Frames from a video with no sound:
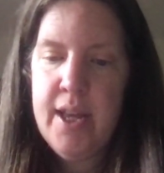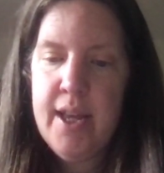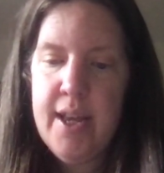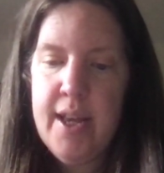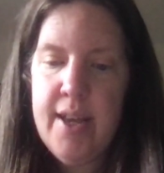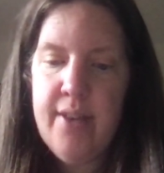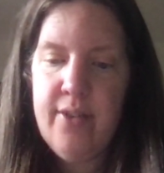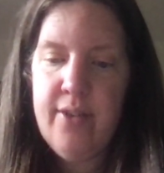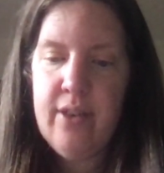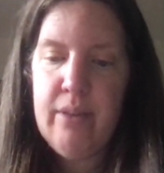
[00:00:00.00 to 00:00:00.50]

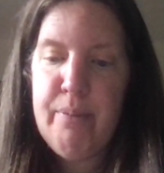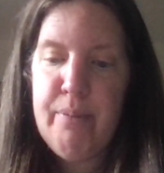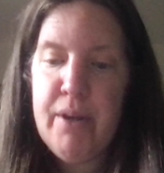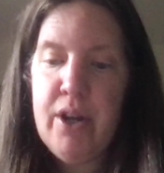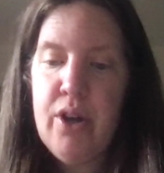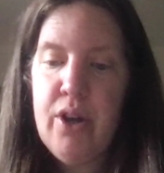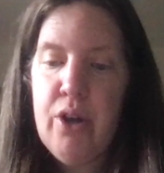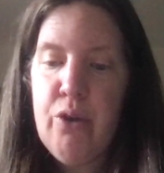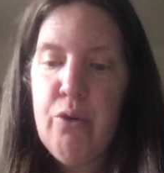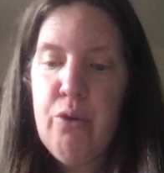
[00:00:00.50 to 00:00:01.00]
is to be
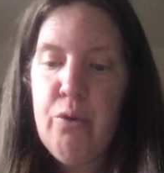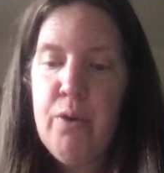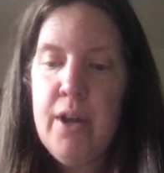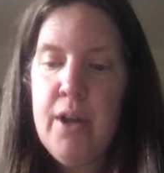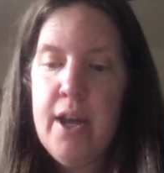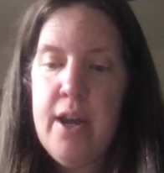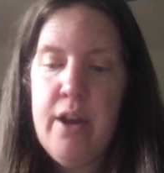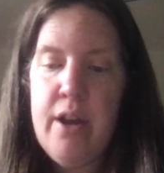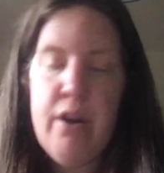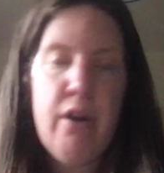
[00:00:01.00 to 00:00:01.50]
known
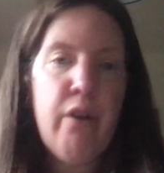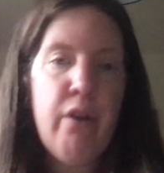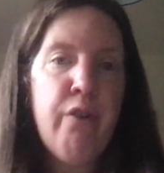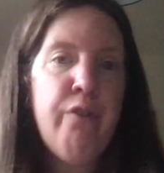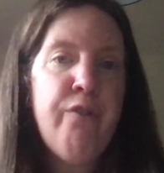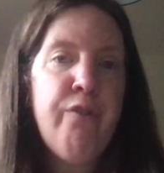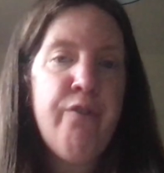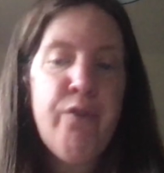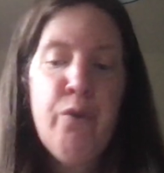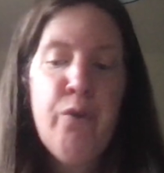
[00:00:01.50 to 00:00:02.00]
in our
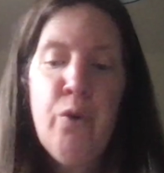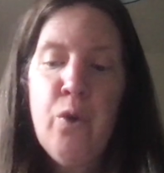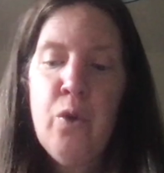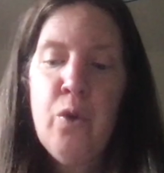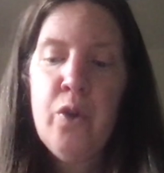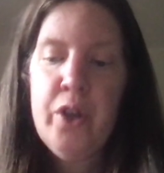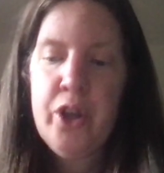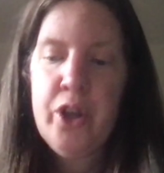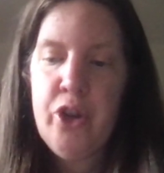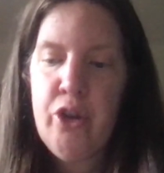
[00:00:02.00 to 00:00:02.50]

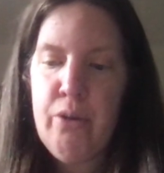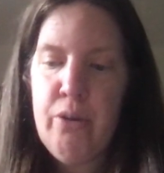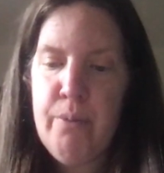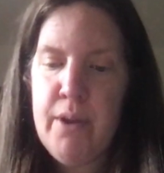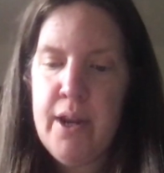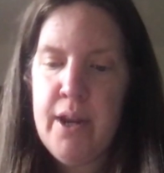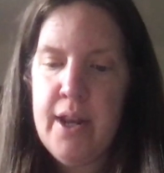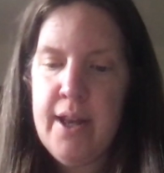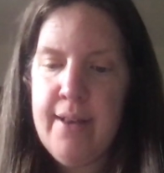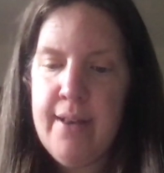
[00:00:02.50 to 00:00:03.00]
full
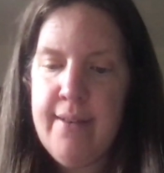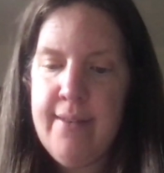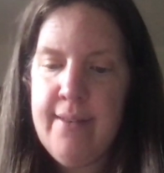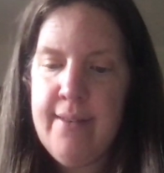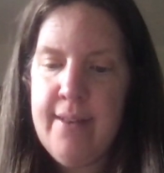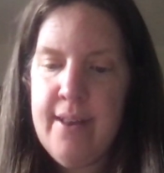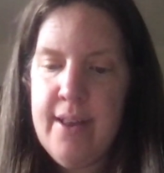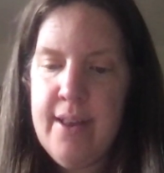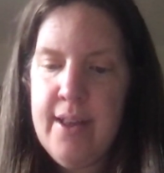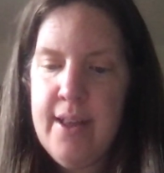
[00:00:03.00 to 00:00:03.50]

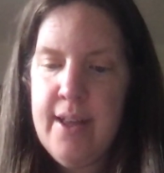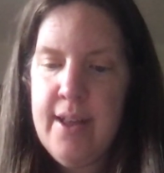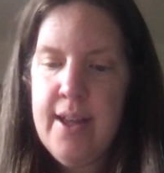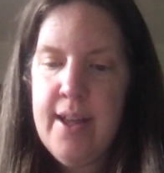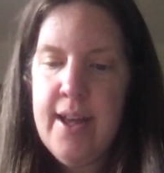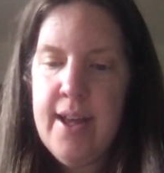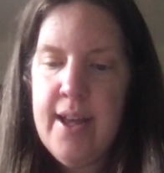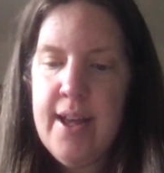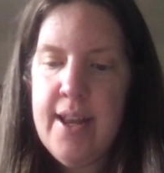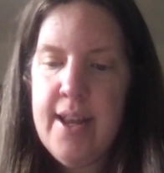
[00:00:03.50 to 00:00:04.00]
humanness,
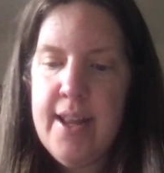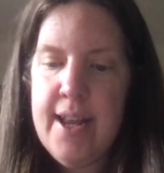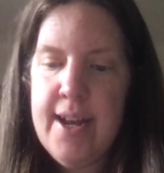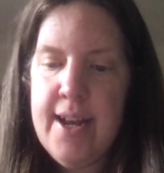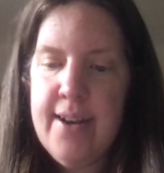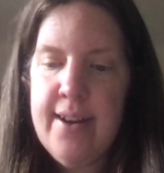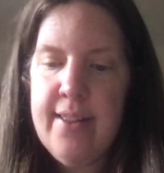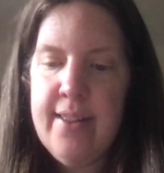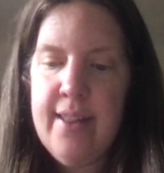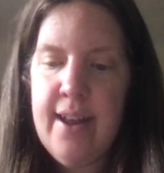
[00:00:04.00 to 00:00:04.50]
and
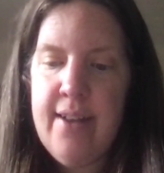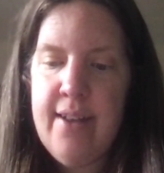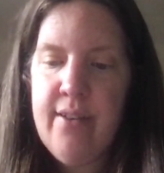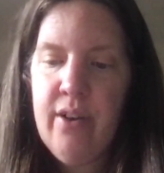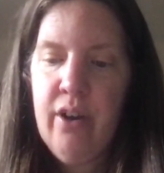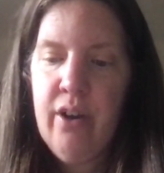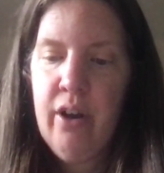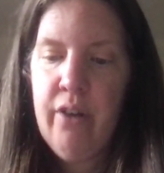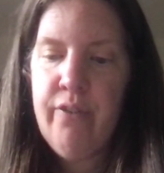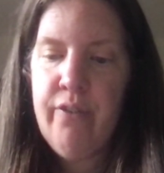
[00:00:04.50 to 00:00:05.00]
yet that is
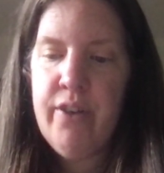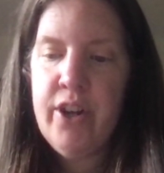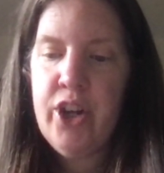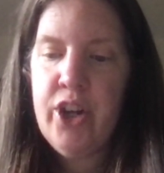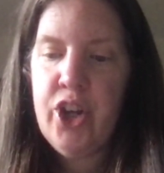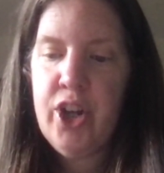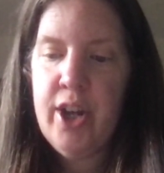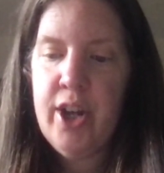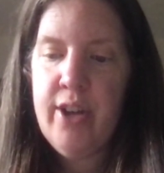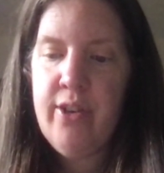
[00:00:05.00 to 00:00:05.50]
often
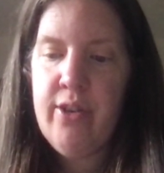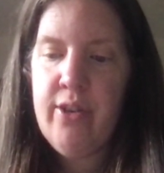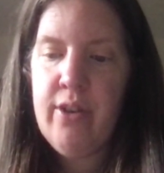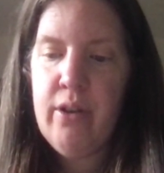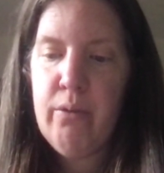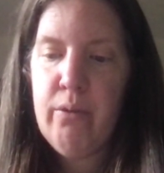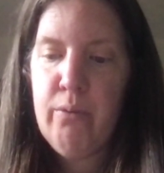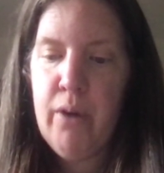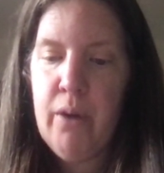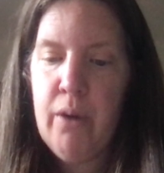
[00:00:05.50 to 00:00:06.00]
just
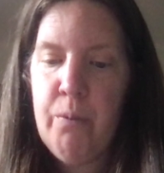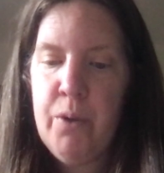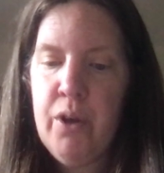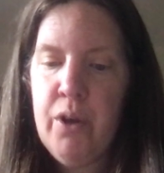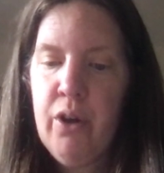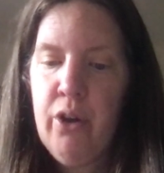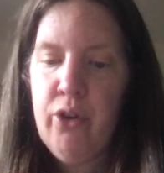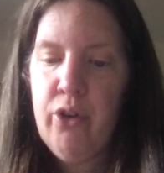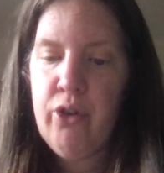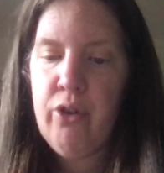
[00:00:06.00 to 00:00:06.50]
what we
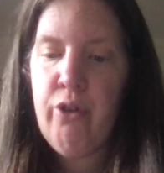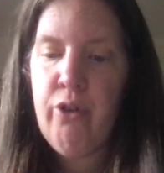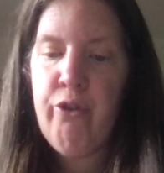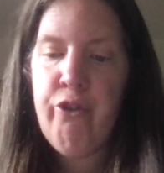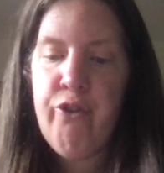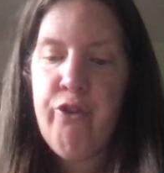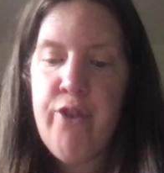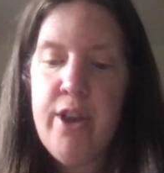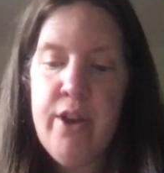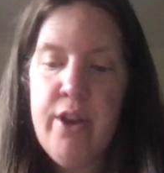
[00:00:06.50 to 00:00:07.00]
also
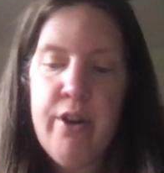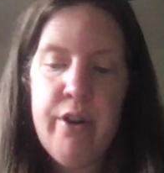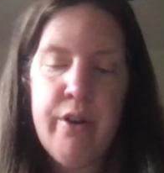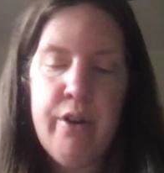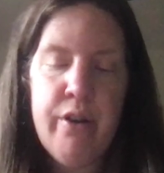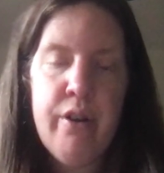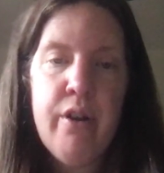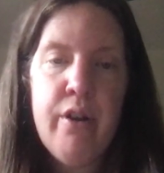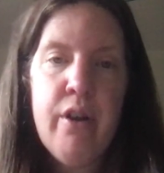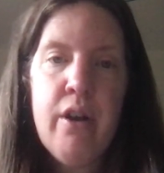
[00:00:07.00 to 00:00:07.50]

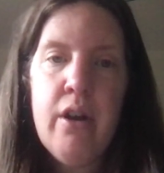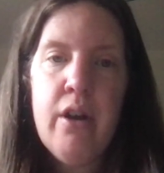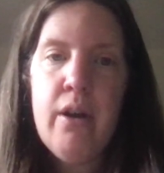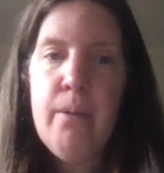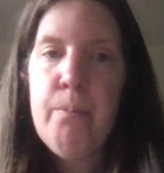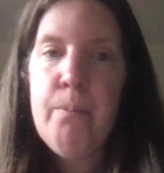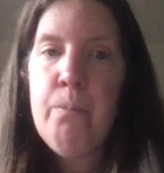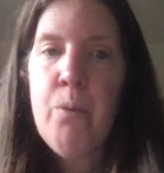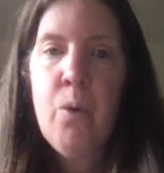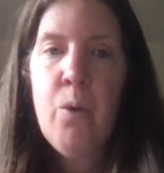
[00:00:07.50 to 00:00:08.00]
fear
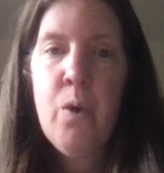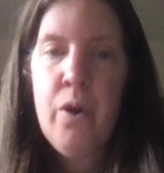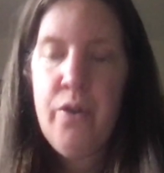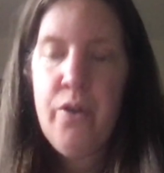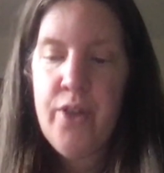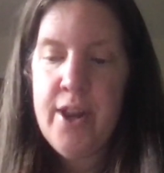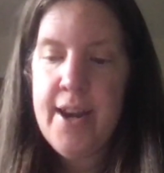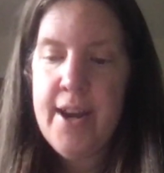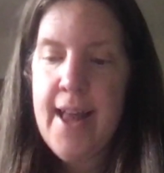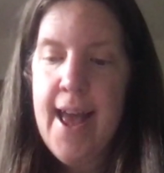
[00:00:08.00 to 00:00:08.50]
more
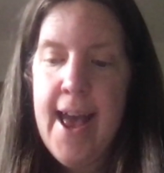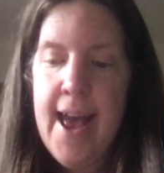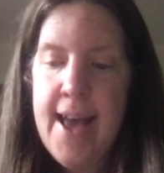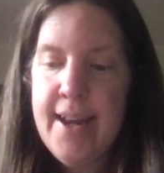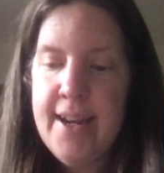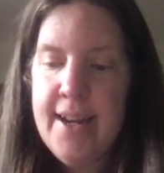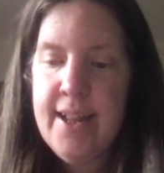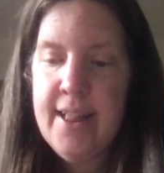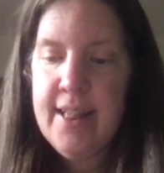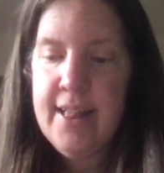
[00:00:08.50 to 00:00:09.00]
than
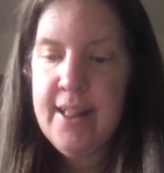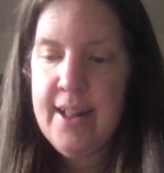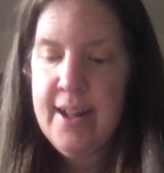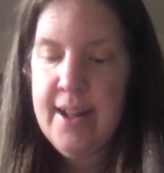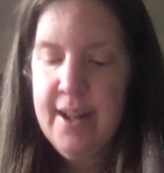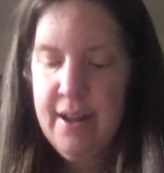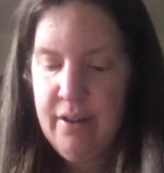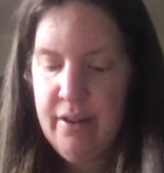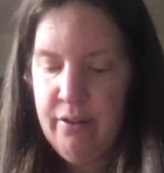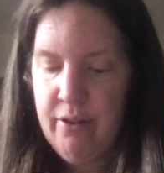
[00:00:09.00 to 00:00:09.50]
anything
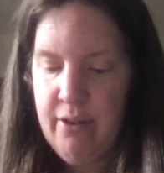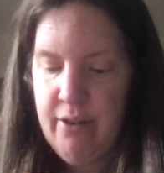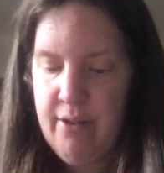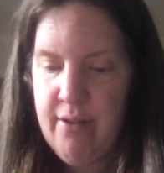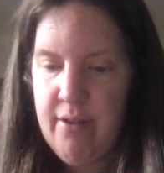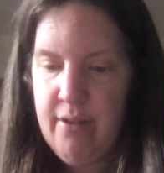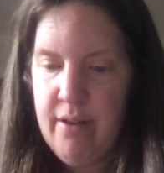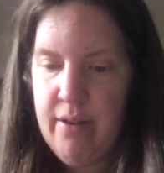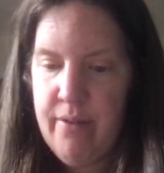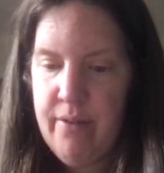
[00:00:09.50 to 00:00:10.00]
else.